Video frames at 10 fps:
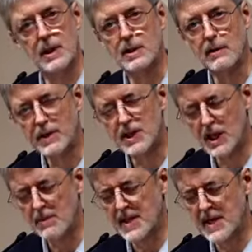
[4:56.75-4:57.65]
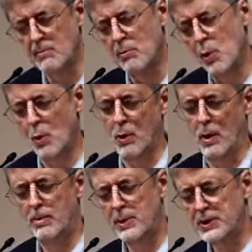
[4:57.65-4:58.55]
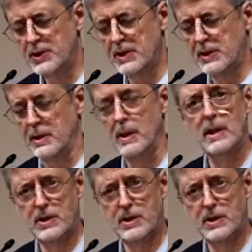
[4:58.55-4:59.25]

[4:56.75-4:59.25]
sense of something more persisted,